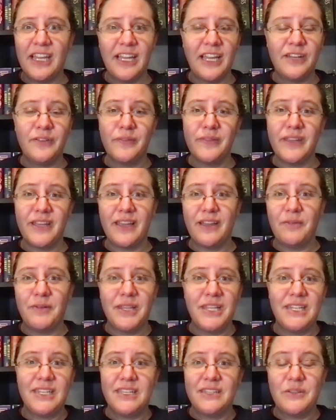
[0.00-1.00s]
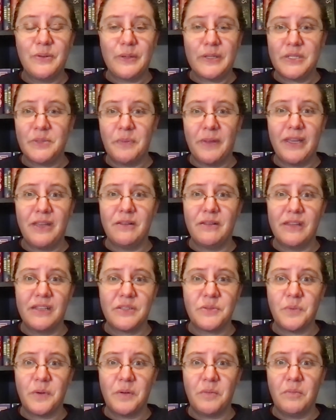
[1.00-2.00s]
I don't think I really need to explain
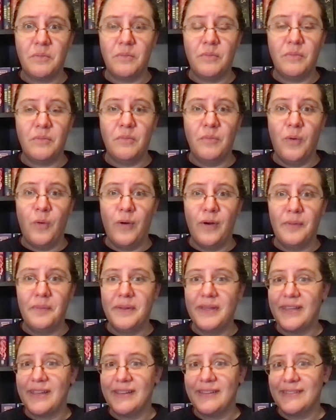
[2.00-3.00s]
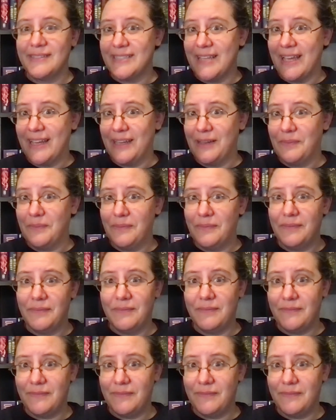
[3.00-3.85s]
this one more because I am